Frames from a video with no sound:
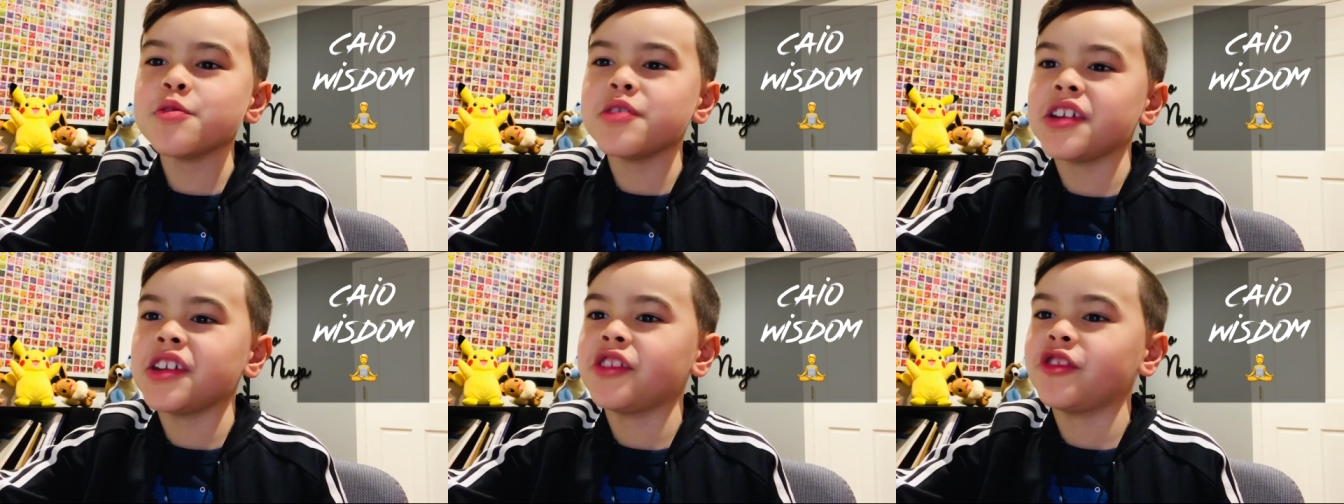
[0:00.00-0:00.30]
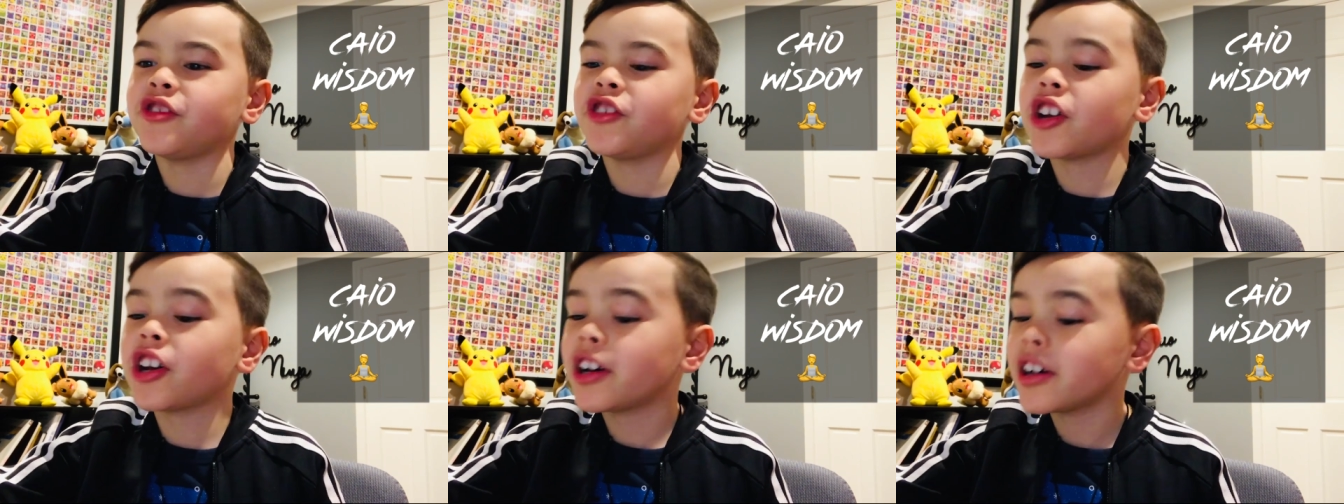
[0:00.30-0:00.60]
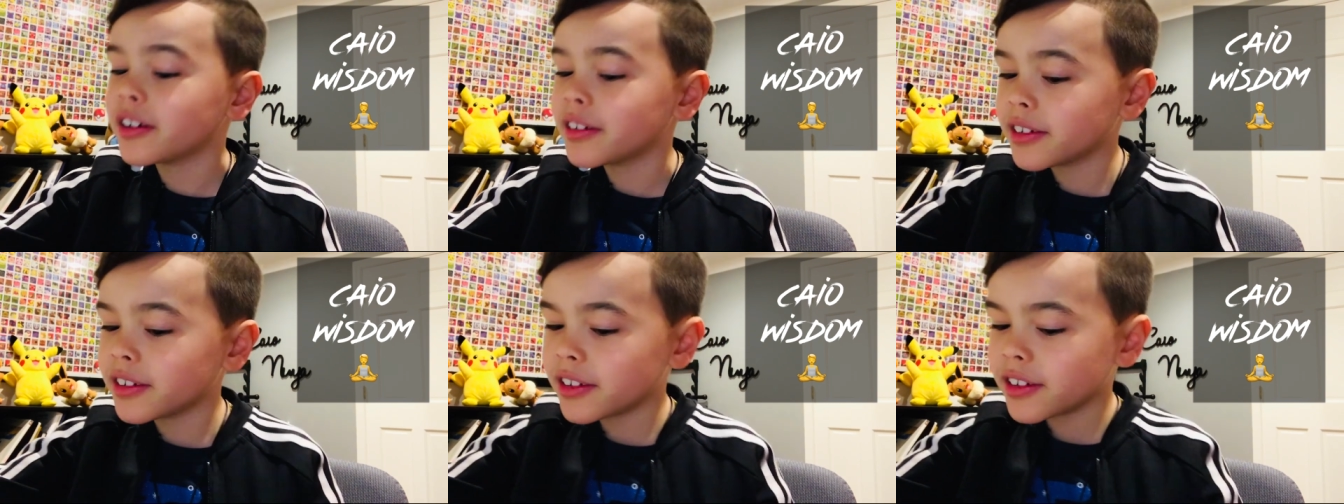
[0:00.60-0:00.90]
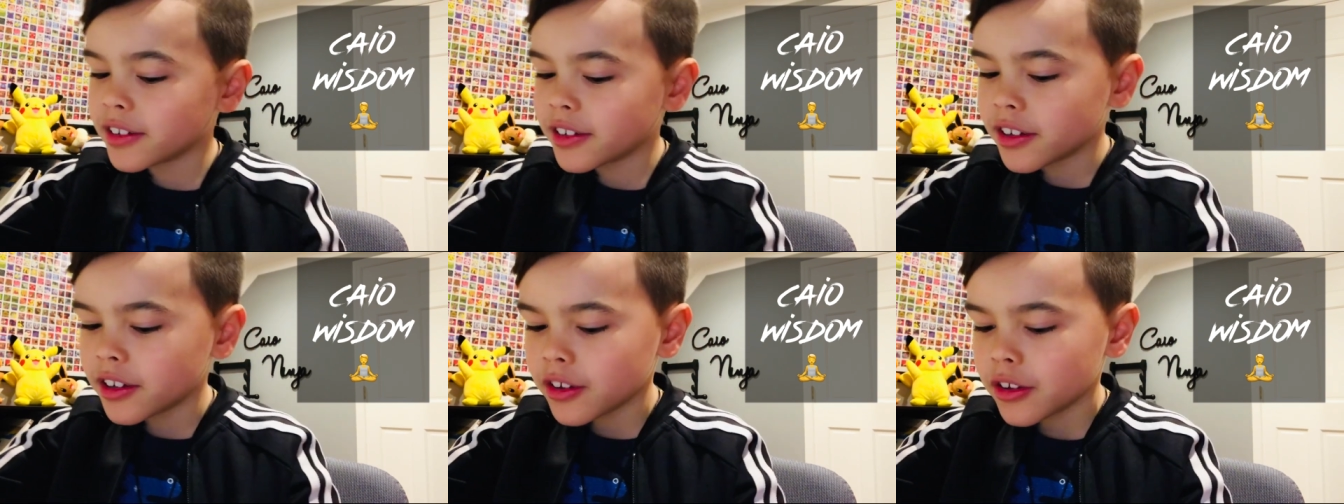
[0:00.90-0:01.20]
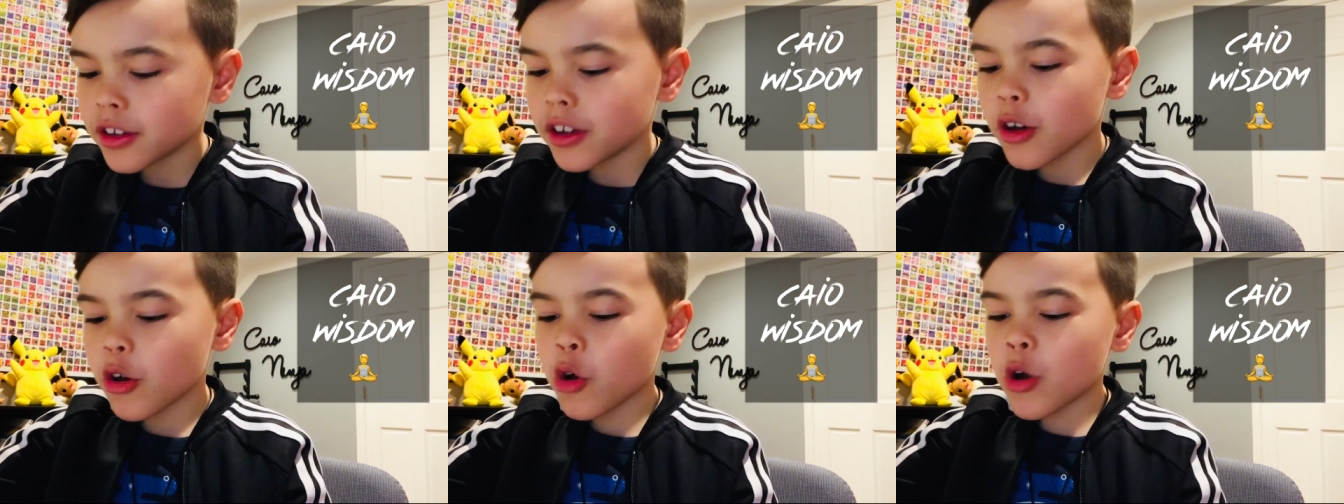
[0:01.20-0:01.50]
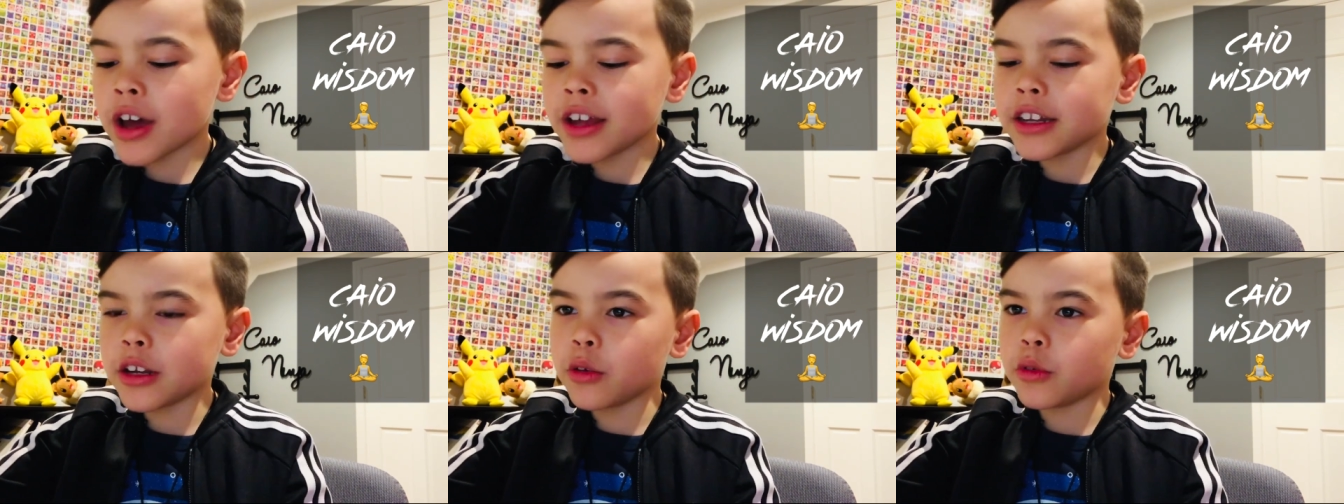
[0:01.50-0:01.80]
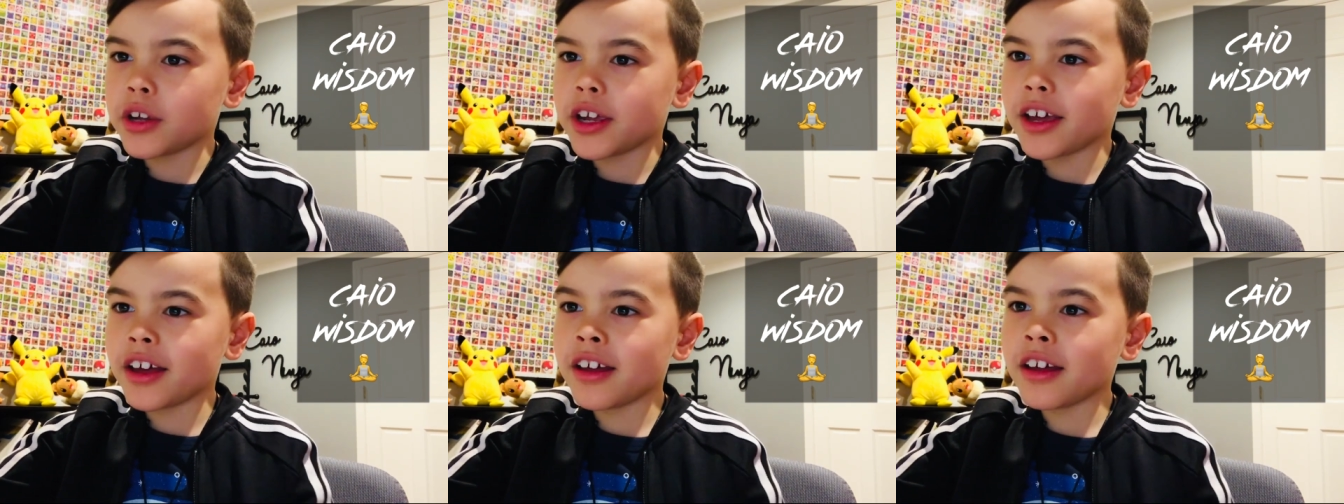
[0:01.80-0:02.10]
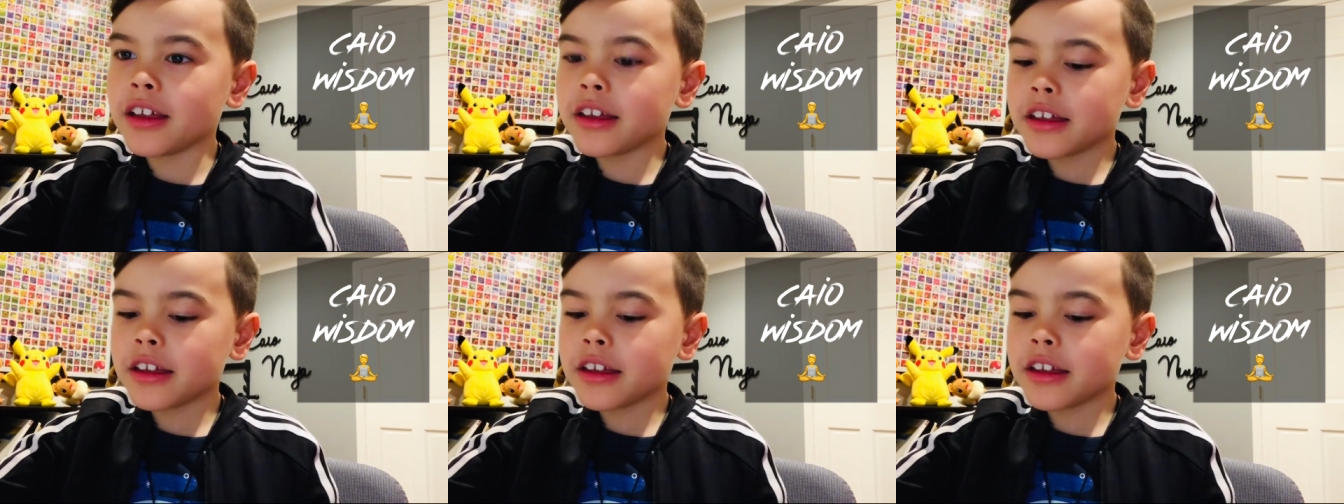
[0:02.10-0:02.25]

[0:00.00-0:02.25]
Ninja. Oh, hello there.